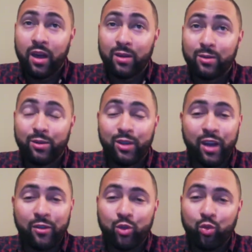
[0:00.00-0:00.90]

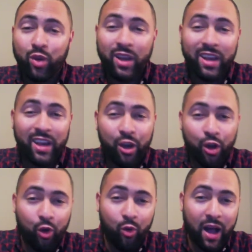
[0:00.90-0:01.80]
none of us really
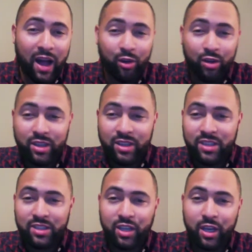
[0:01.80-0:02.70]
know how good
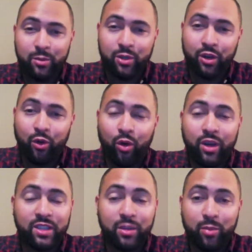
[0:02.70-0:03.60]
these teams are
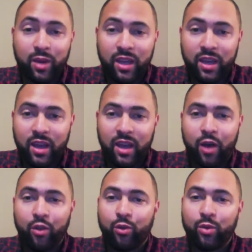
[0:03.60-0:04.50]
going to be yet,
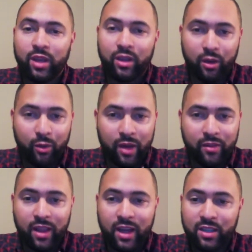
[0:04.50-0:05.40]
although we have a
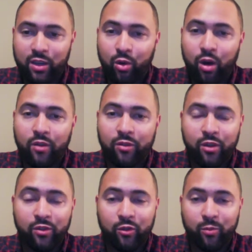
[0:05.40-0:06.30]
lot to go off
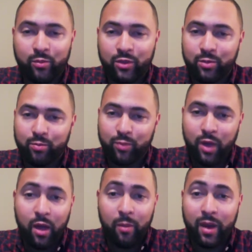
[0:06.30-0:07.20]
of just
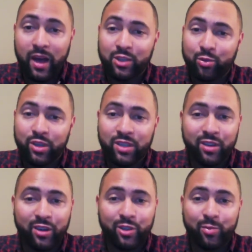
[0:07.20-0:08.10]
past
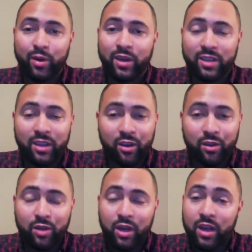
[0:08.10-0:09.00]
research. But
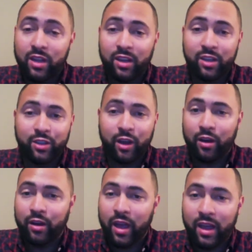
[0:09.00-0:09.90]
these
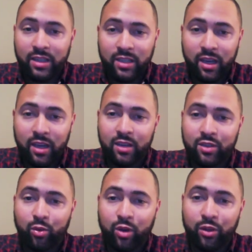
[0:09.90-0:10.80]
are 18 to
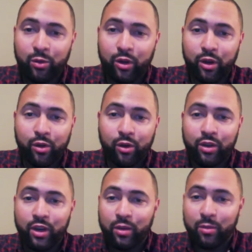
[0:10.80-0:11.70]
23-year-old
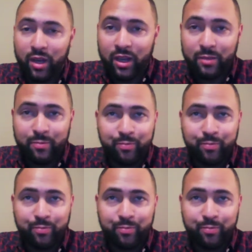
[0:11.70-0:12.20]
young men.